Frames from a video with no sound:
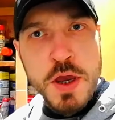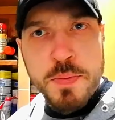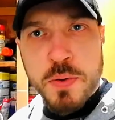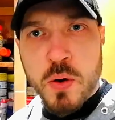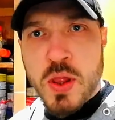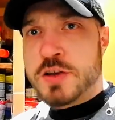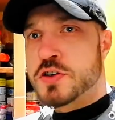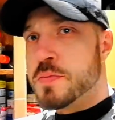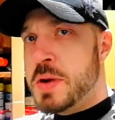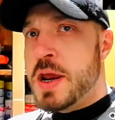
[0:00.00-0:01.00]
People
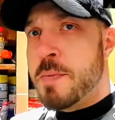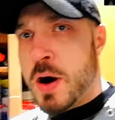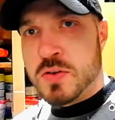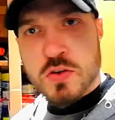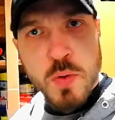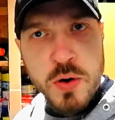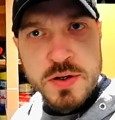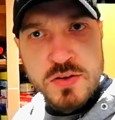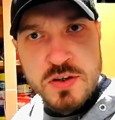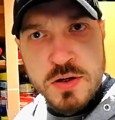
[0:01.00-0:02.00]
lecture me about
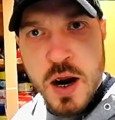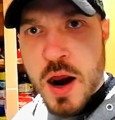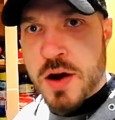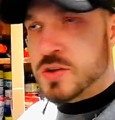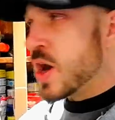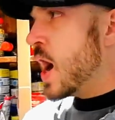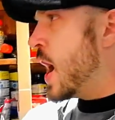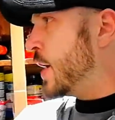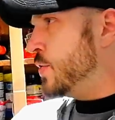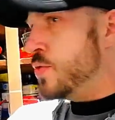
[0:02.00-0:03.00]
smoking cigars.
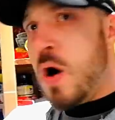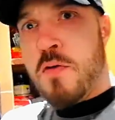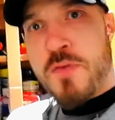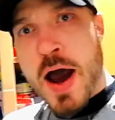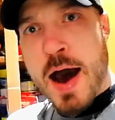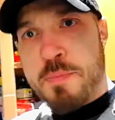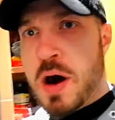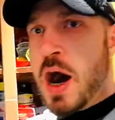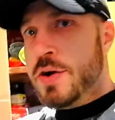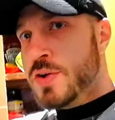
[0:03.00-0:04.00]
I do no fap,
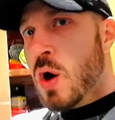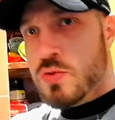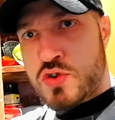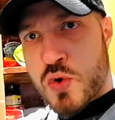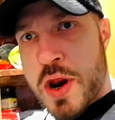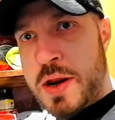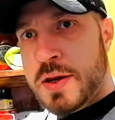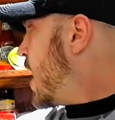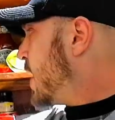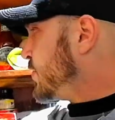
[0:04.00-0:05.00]
I don't drink,
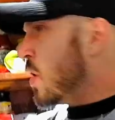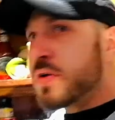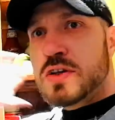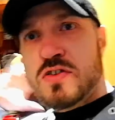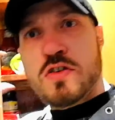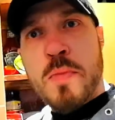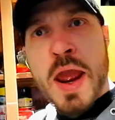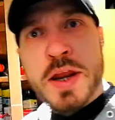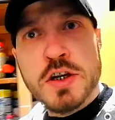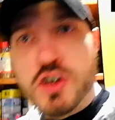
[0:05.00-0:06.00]
I don't consume
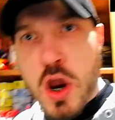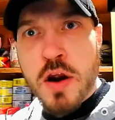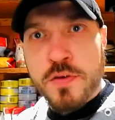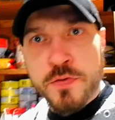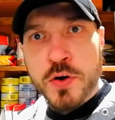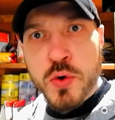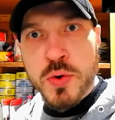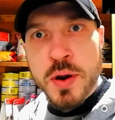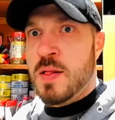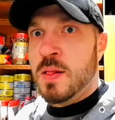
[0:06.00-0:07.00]
any junk
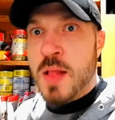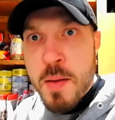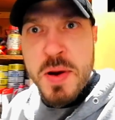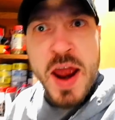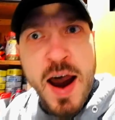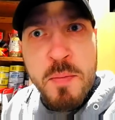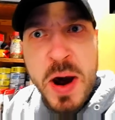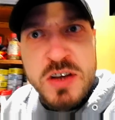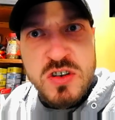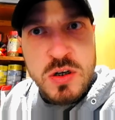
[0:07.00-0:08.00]
food. Let me have
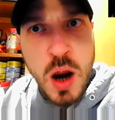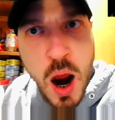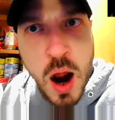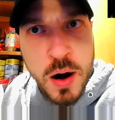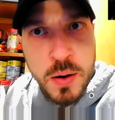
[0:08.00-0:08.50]
my cigar.